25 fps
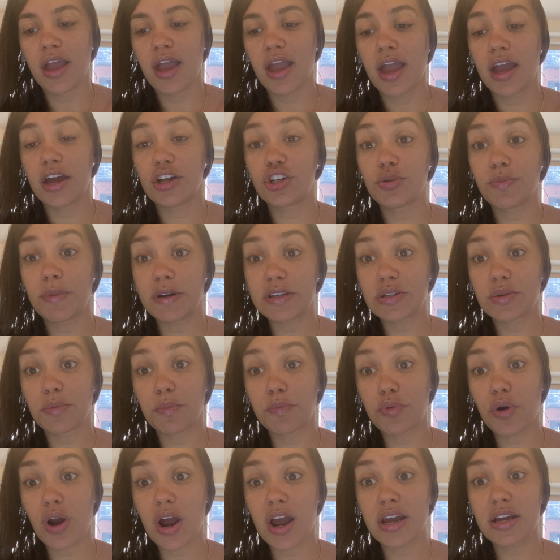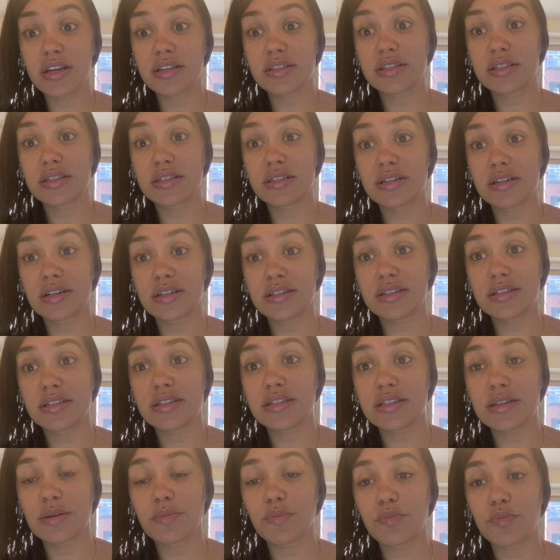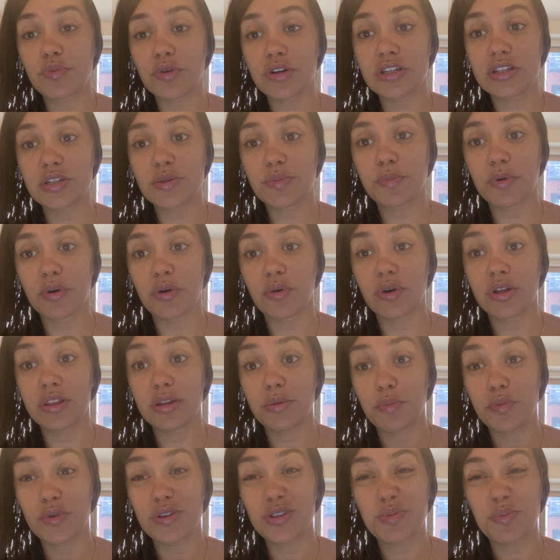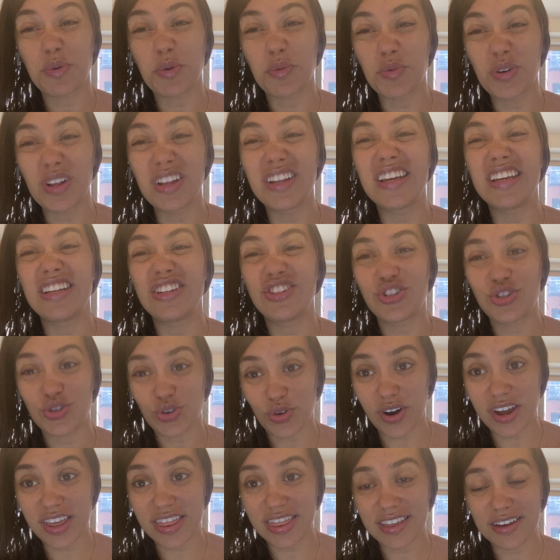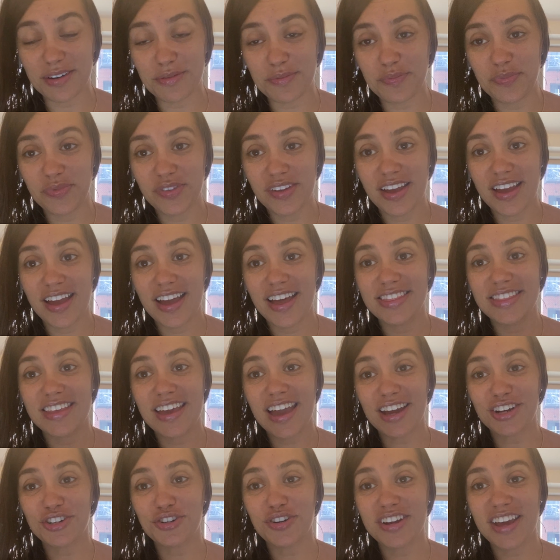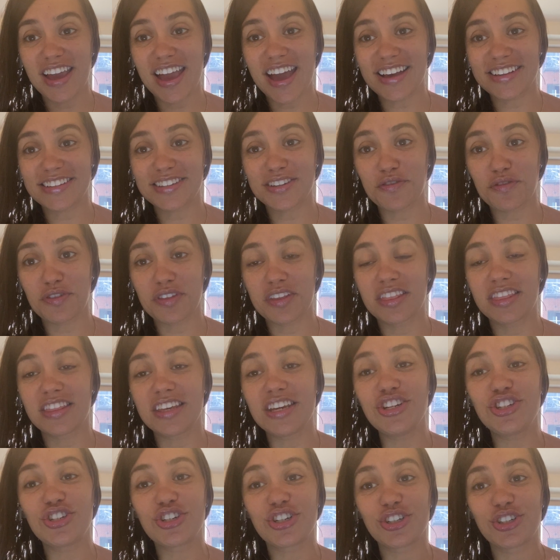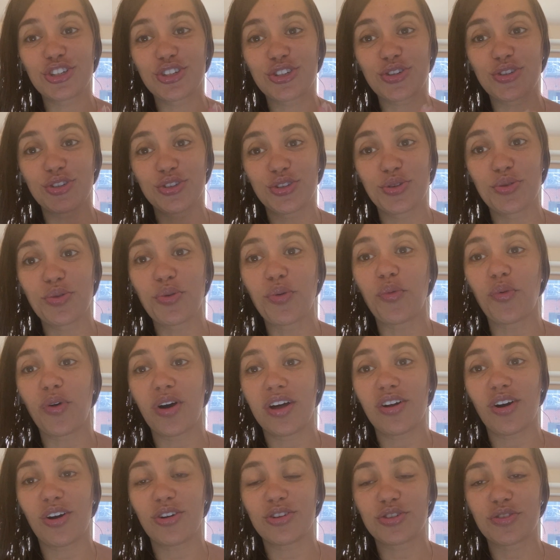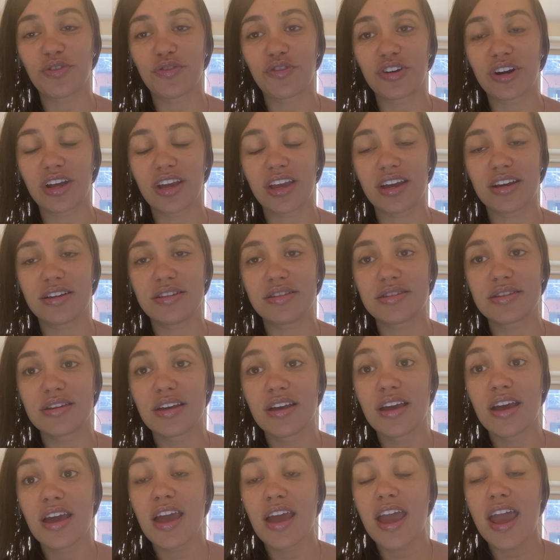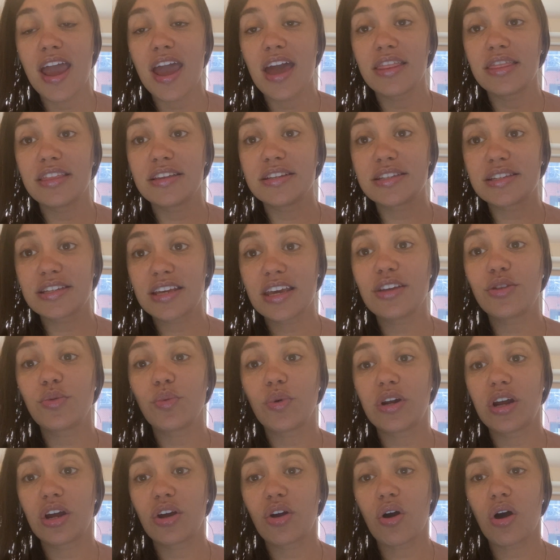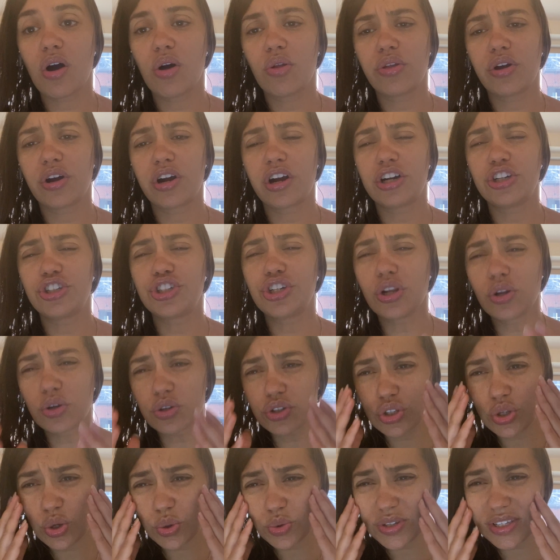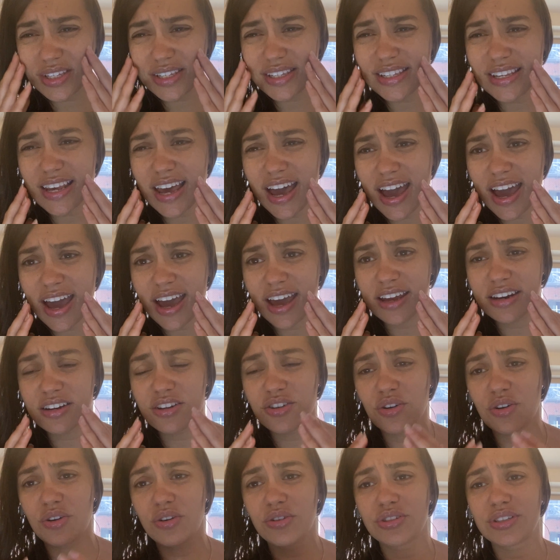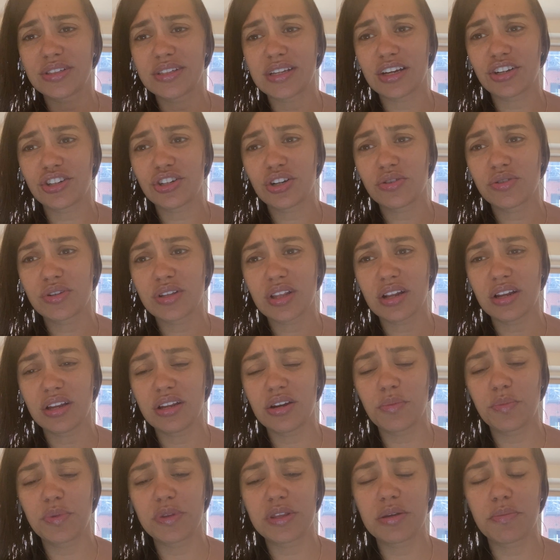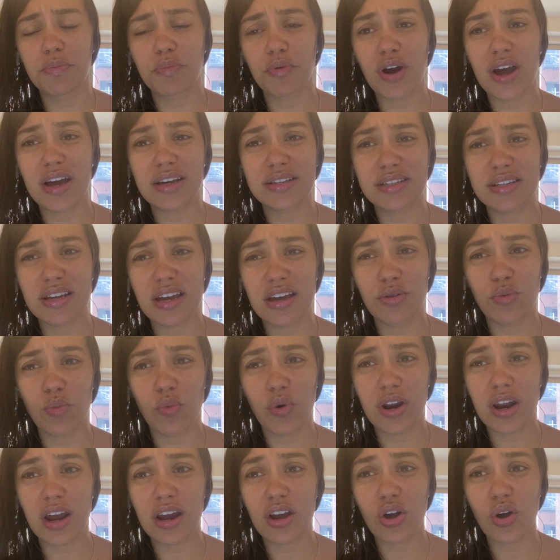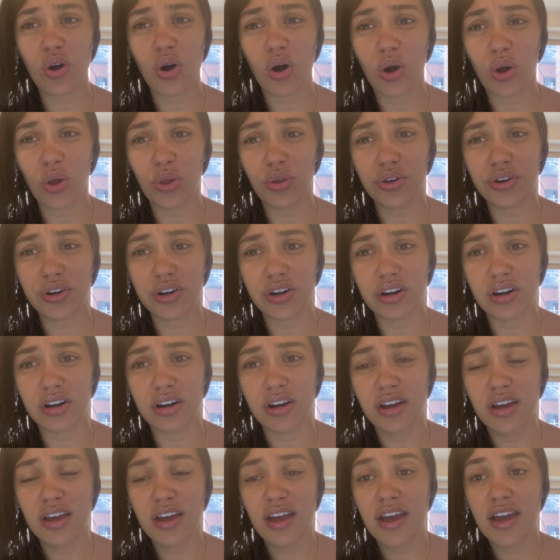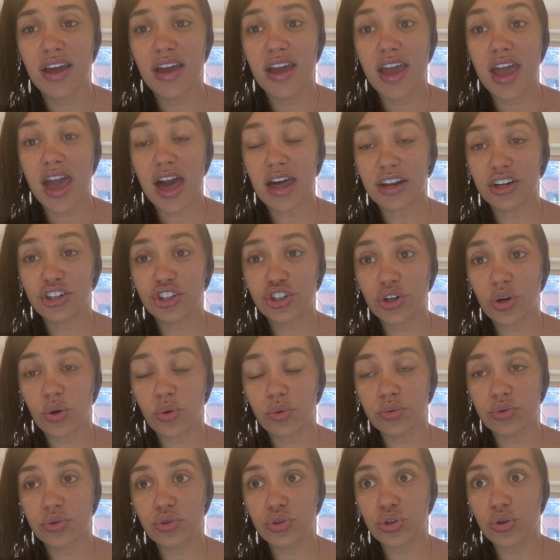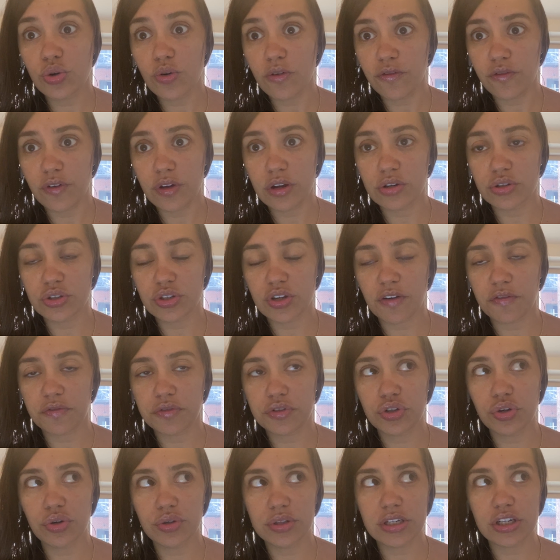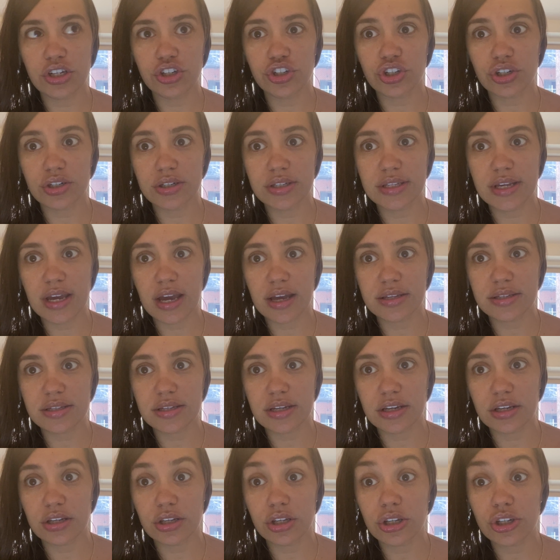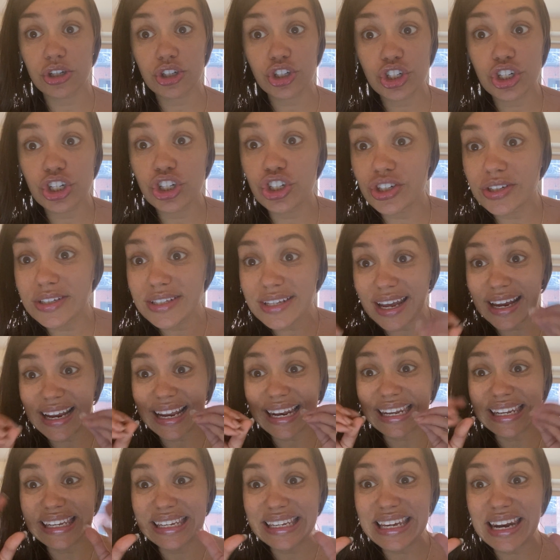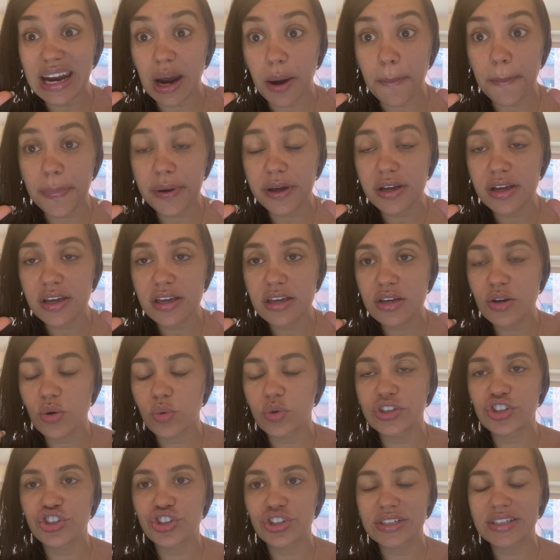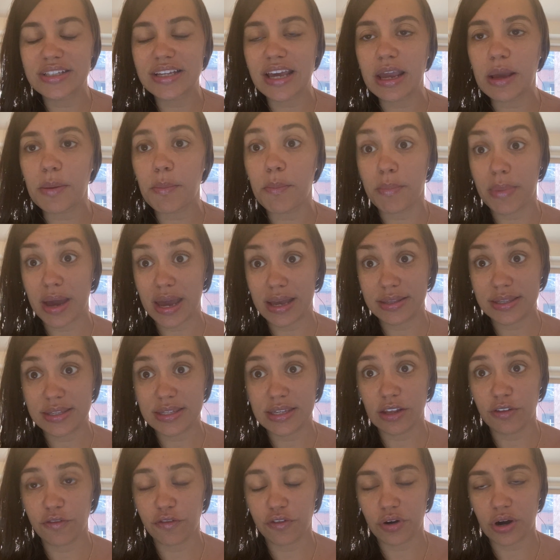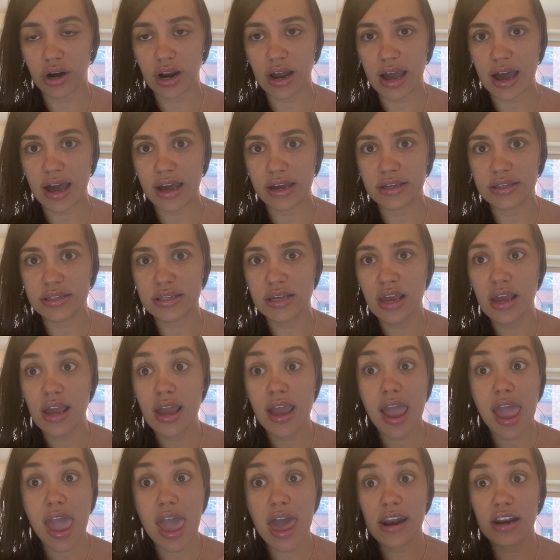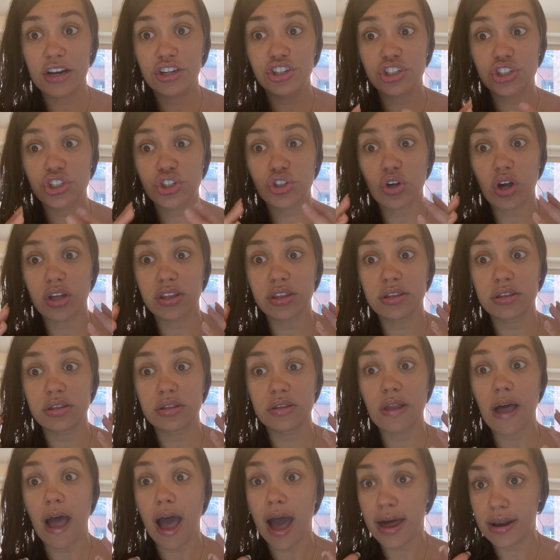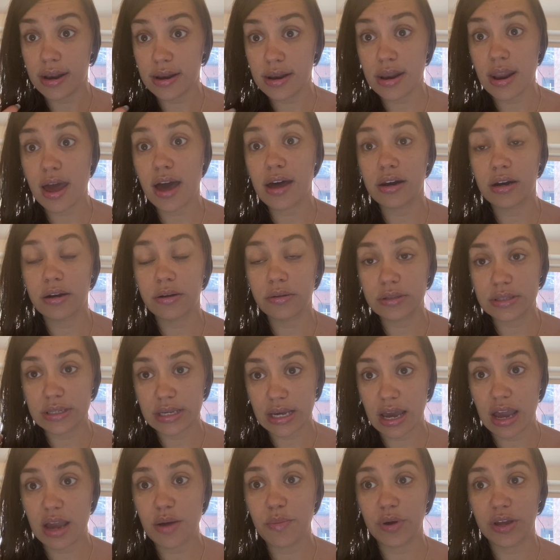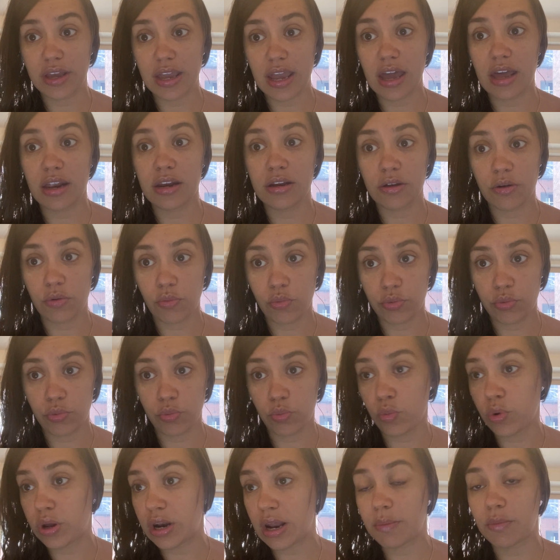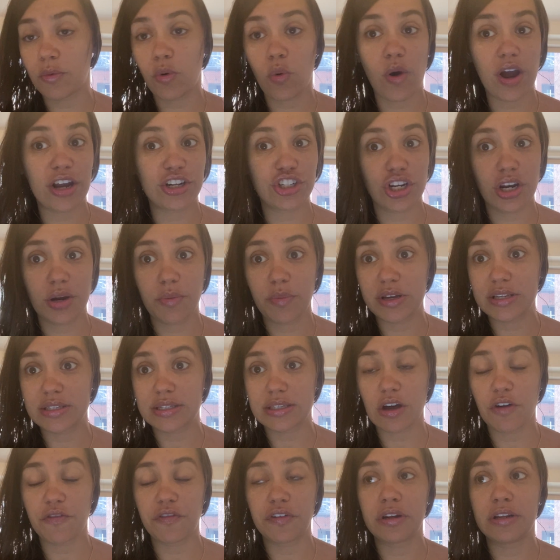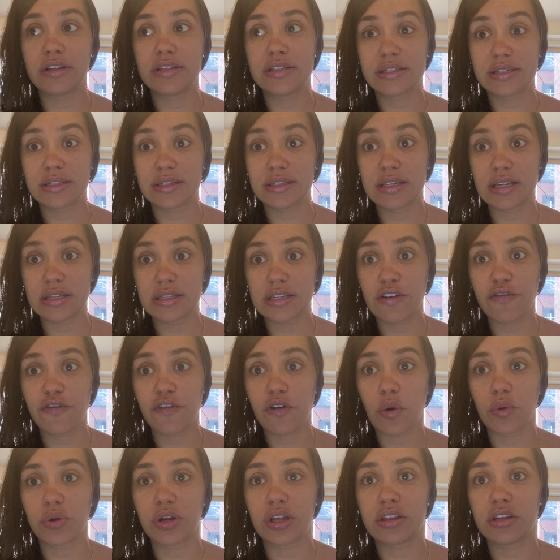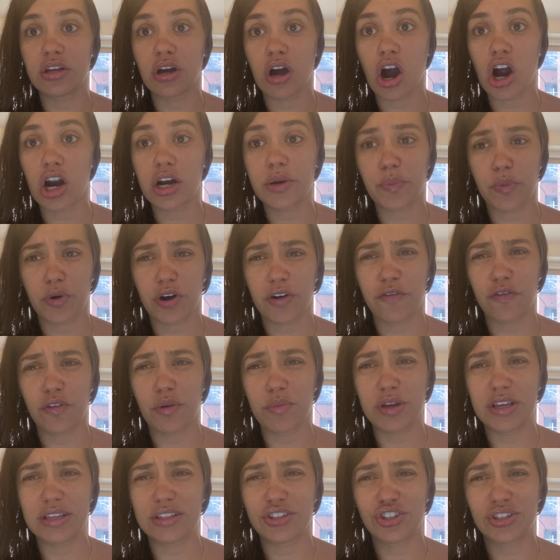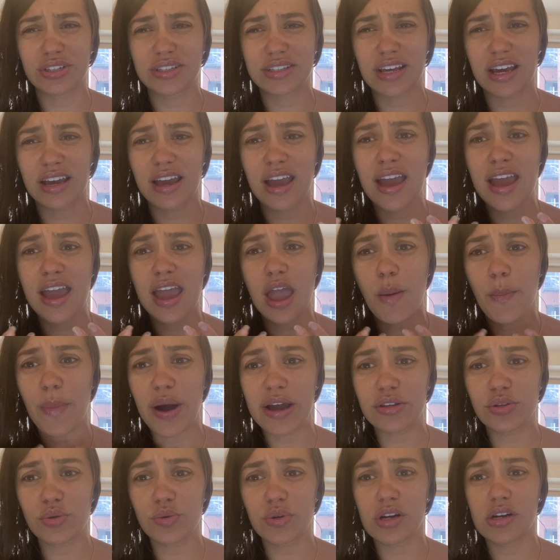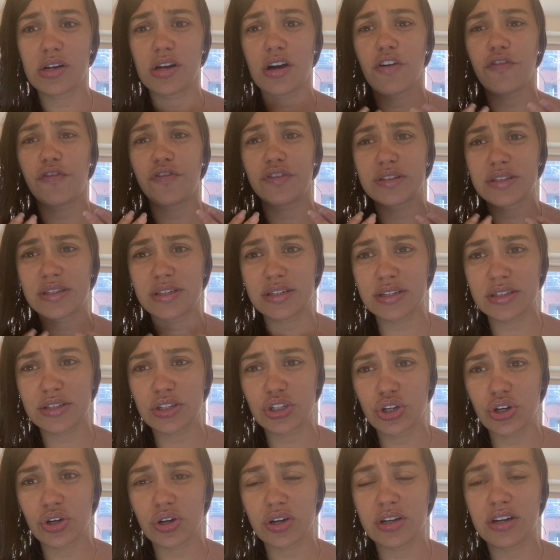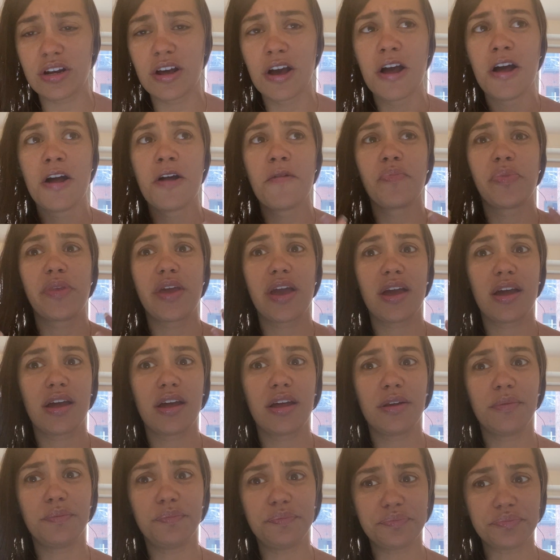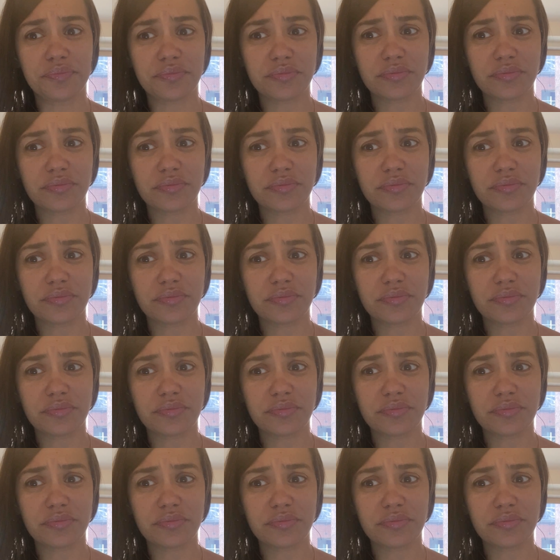And to my surprise, the assistant principal and the principal really enjoyed them. And they actually asked if the teachers could do one also for the kids. And this kid, when I called her, she looked so sad, just like she looked a little bit depressed. And when I called her and I showed two videos of two teachers dancing, she just like lit up. It was just like medicine for her eyes. And I just saw another time again when I'm questioning myself, and this is the difficult and the hard part for me. It's just like, am I doing enough? Is this good? And